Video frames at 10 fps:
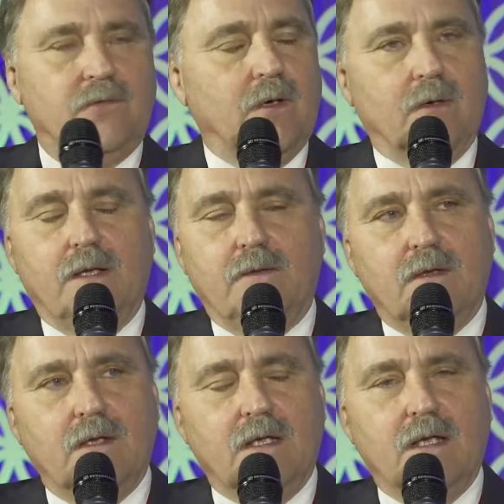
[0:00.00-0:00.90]
So
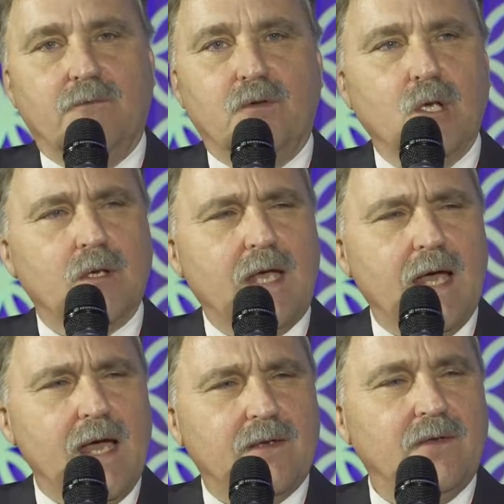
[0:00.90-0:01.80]
if you look
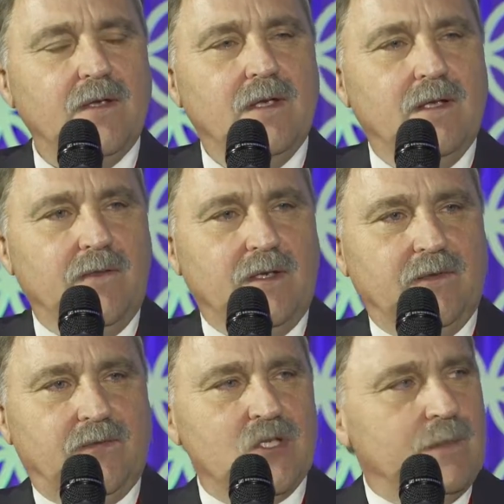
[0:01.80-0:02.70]
at the
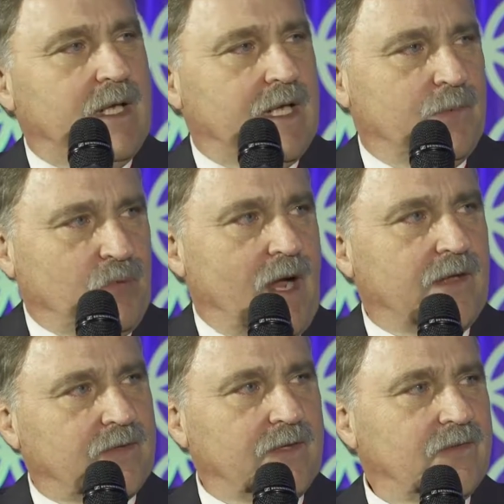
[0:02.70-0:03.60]
decision-making
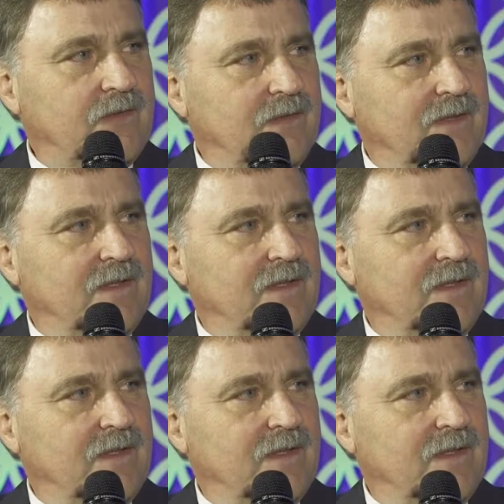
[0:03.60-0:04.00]
process